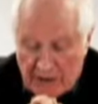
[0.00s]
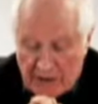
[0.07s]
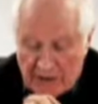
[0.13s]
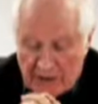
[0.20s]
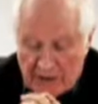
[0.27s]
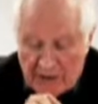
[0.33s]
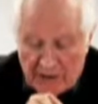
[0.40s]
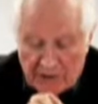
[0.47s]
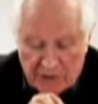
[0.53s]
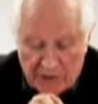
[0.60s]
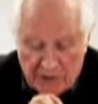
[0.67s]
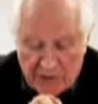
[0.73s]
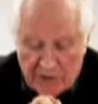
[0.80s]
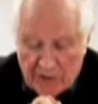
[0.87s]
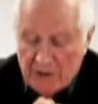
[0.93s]
I had the good
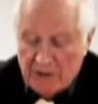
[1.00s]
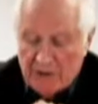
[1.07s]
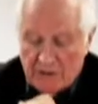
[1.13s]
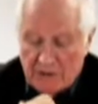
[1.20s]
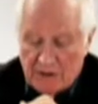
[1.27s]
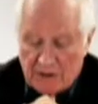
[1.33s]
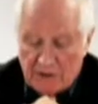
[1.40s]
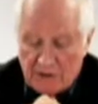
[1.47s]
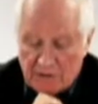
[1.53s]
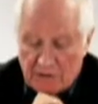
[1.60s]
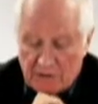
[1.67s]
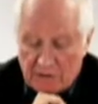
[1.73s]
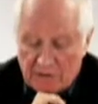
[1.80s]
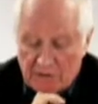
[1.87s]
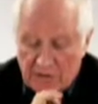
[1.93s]
fortune
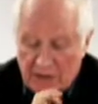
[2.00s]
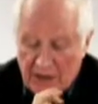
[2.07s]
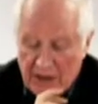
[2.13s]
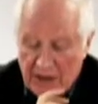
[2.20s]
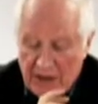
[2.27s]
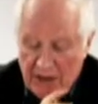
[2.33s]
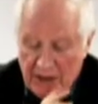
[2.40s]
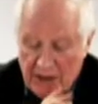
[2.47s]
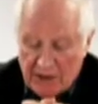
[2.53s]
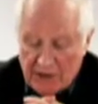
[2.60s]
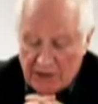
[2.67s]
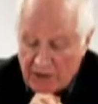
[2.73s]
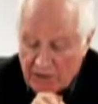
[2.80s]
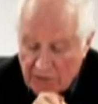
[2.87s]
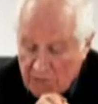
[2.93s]
to engage
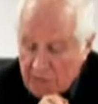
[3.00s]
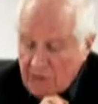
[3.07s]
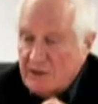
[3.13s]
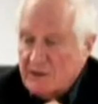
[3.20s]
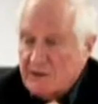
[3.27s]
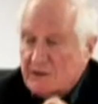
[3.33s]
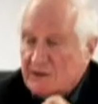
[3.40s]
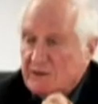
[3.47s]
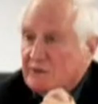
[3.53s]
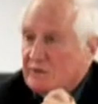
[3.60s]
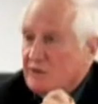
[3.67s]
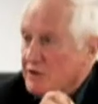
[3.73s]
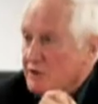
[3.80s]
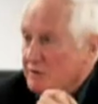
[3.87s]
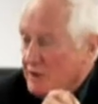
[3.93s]
Trevor Preston,
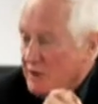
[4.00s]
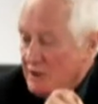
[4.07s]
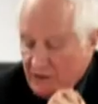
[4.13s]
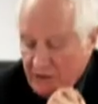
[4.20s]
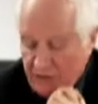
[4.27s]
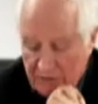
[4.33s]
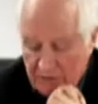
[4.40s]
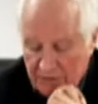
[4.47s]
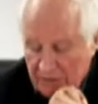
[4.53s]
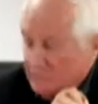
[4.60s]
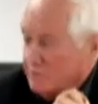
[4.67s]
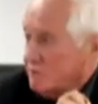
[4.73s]
Roger Marshall,